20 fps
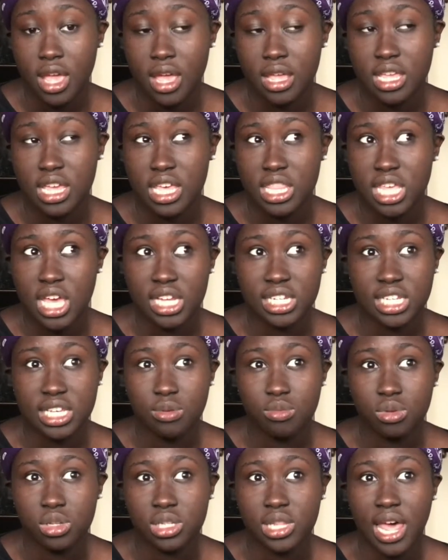Year
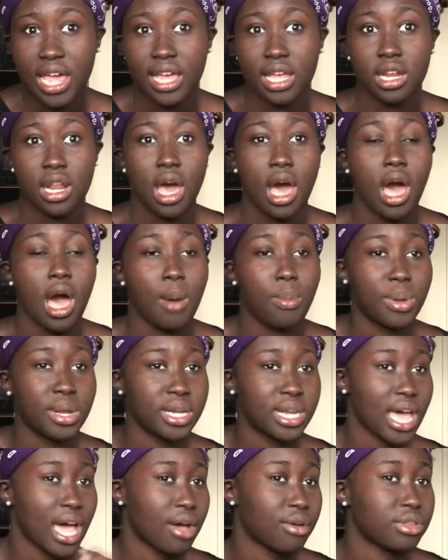thirteen was like an up
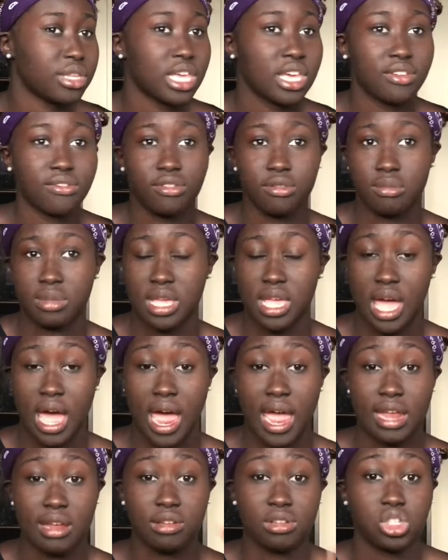and down year for me.
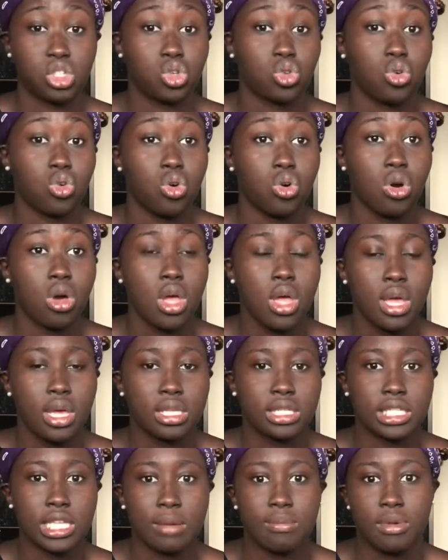I saw
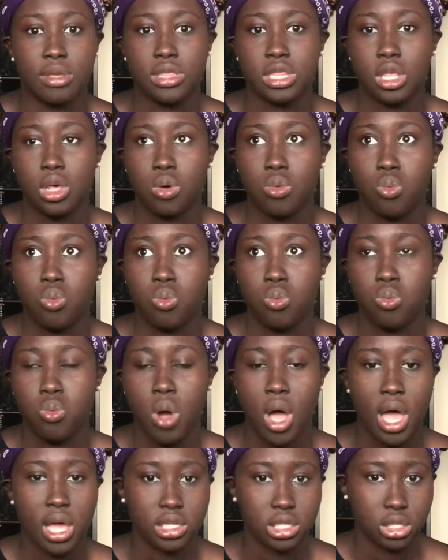some of the
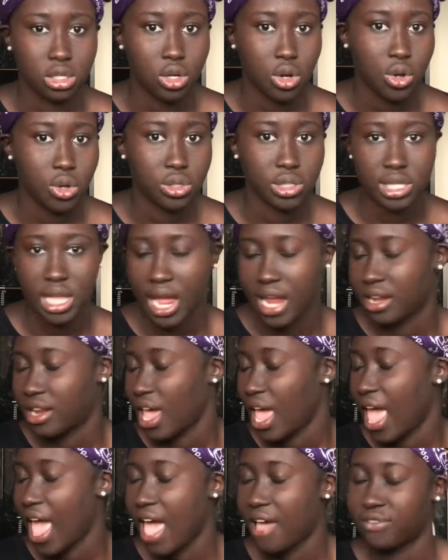worst lows that I've
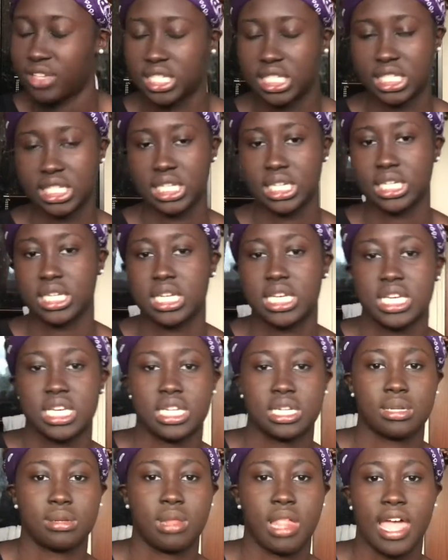ever seen
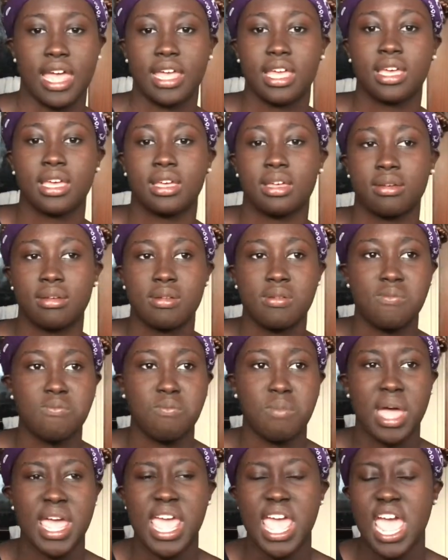in like
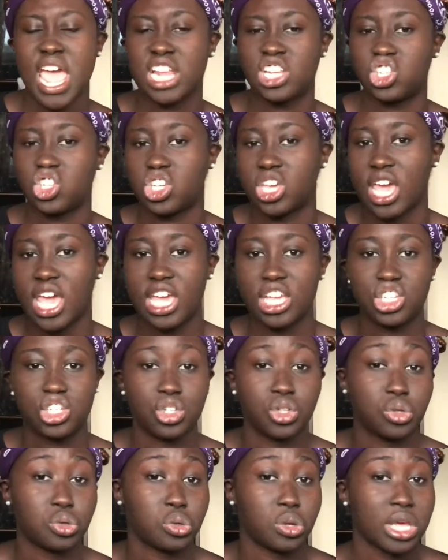my
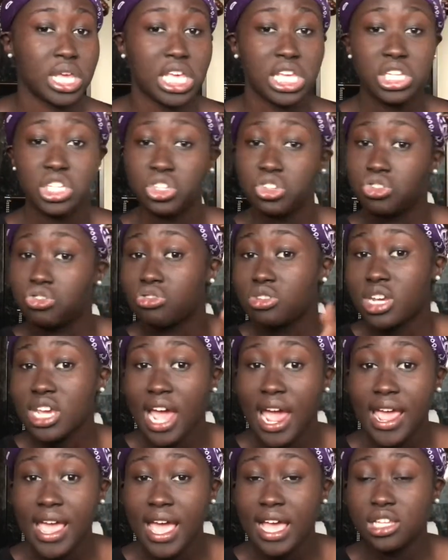educational history,
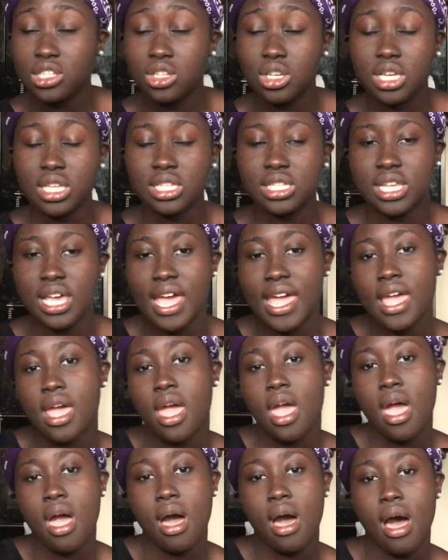I guess you can say.
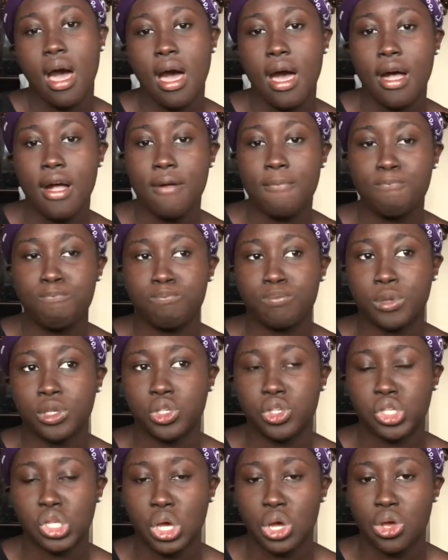Um,
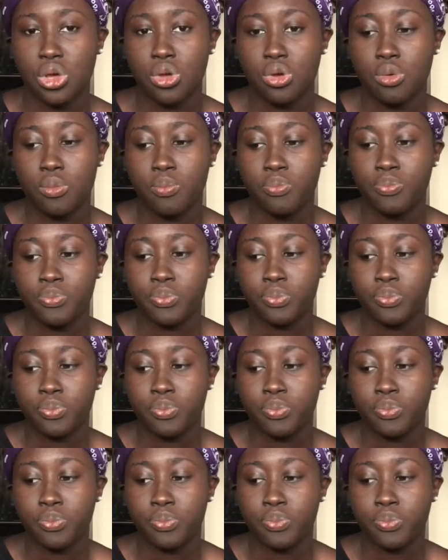so